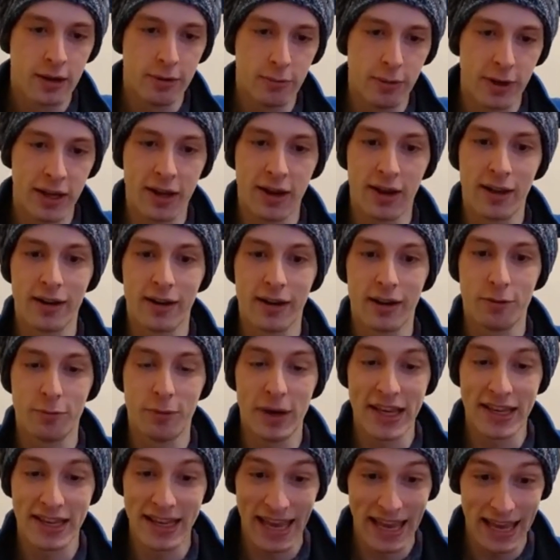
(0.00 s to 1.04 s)
We
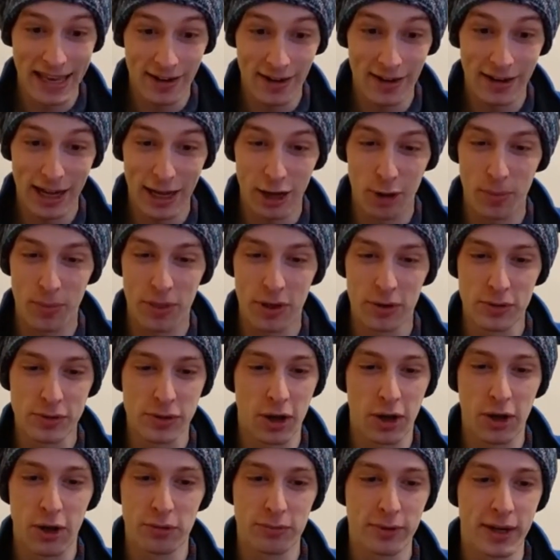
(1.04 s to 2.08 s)
cannot help those
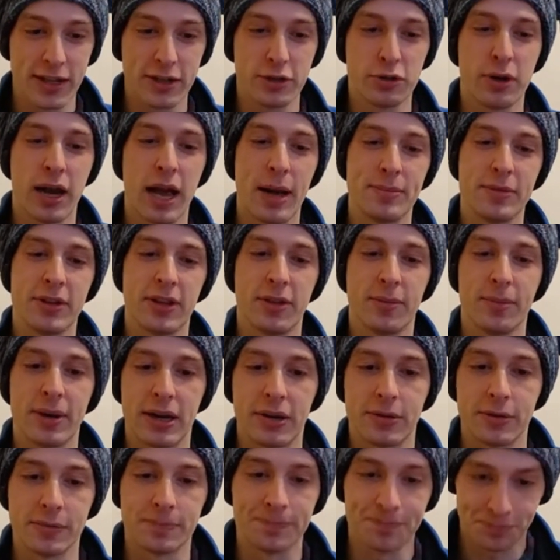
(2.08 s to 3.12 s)
already trapped in the
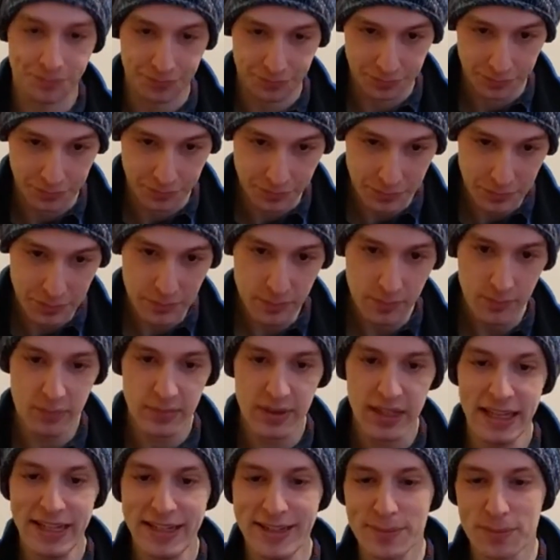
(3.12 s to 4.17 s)
mountain.
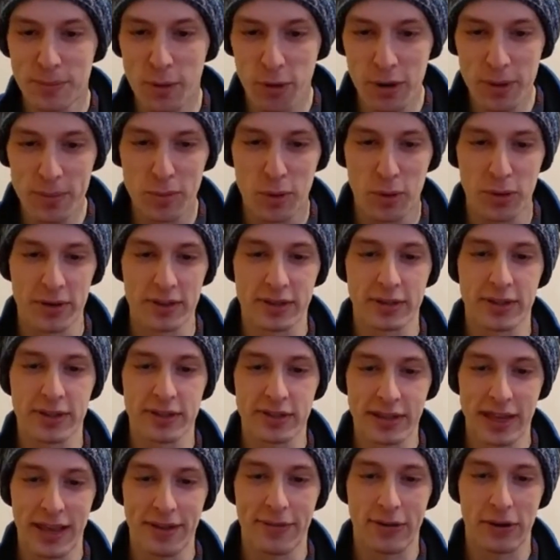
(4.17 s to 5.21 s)
It is more important to
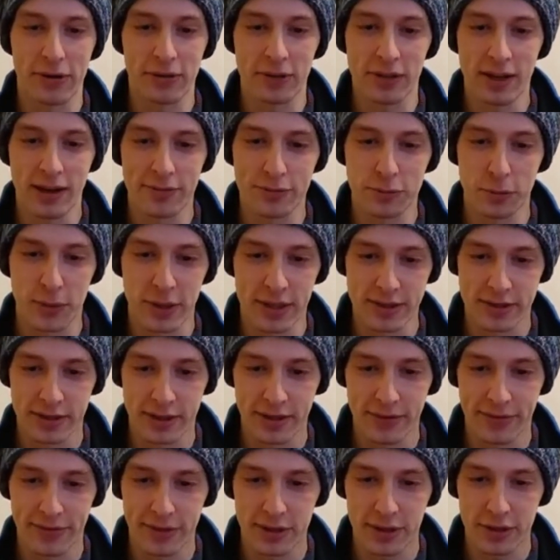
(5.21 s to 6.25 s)
save our loved ones
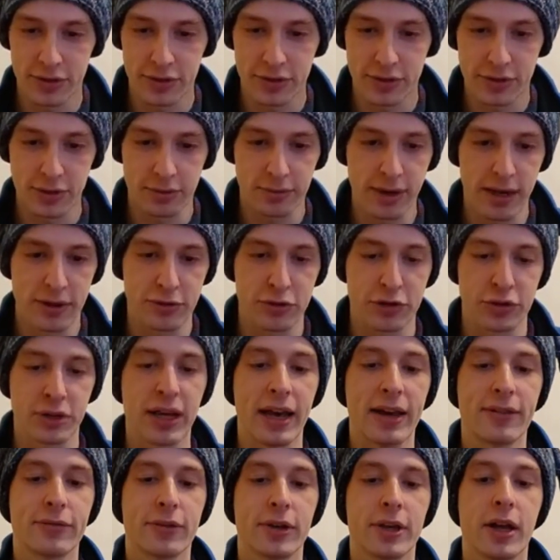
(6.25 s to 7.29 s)
in the villages around
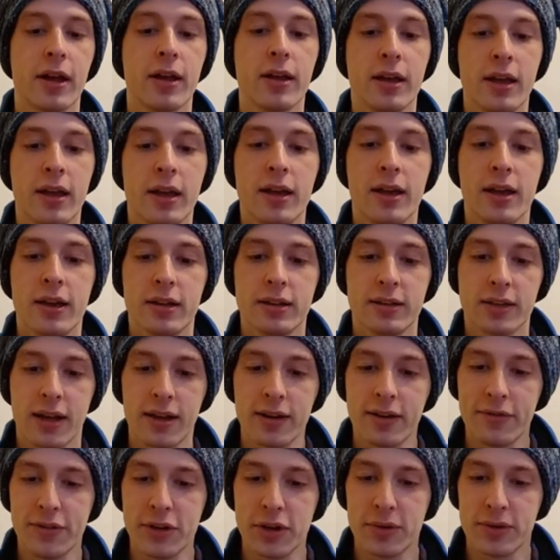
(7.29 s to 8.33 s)
Shanafria.
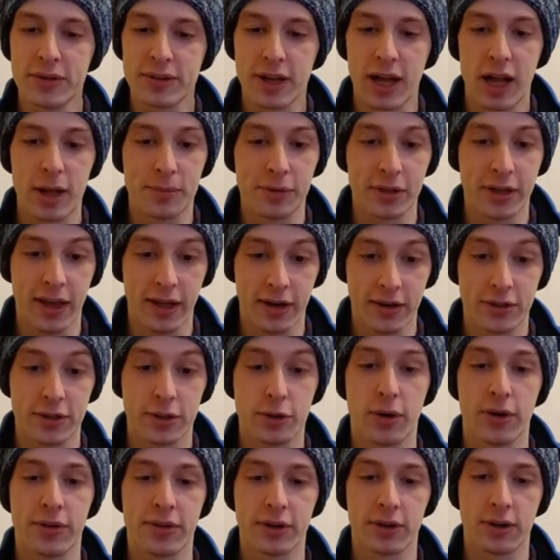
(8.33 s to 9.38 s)
None of you is obligated to
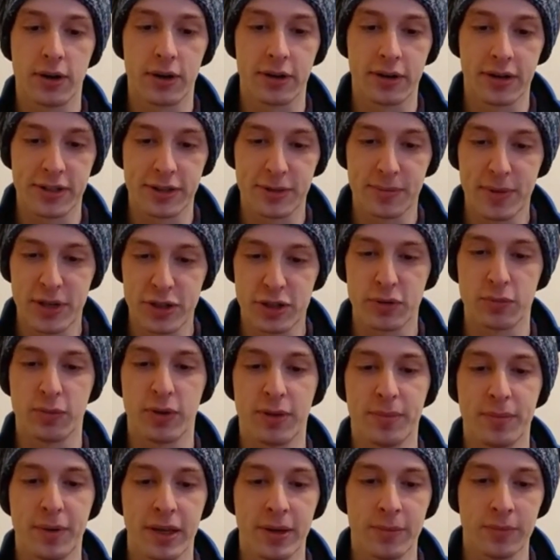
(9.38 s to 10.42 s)
go on the Guardian's mission
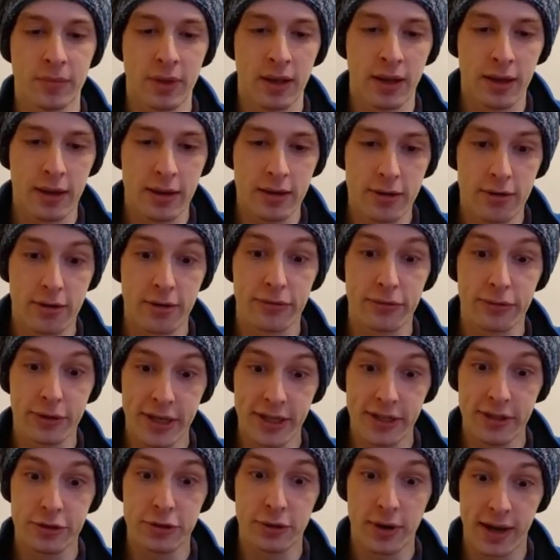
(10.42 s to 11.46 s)
with me. You are free
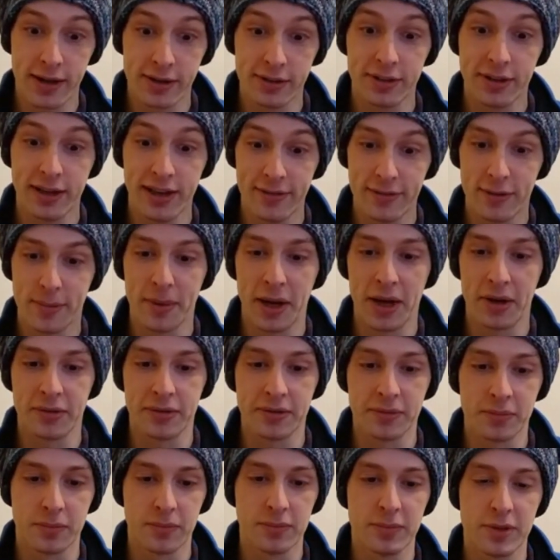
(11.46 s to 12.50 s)
to try to leave the
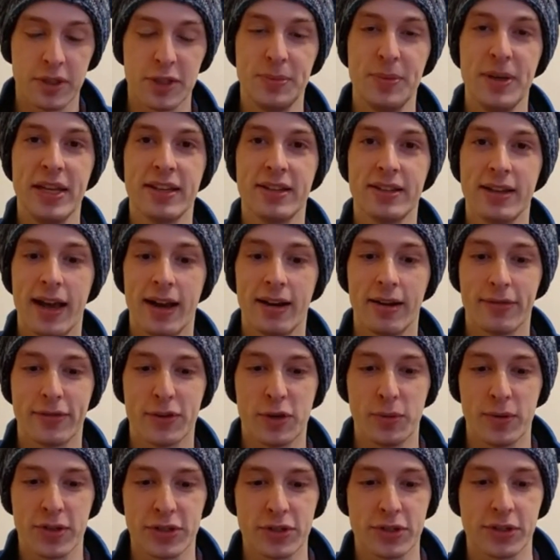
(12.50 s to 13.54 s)
mountain. Speak now if
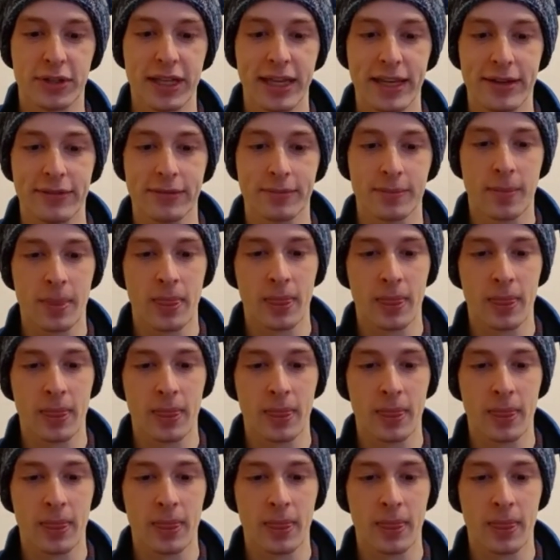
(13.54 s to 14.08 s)
you wish to leave.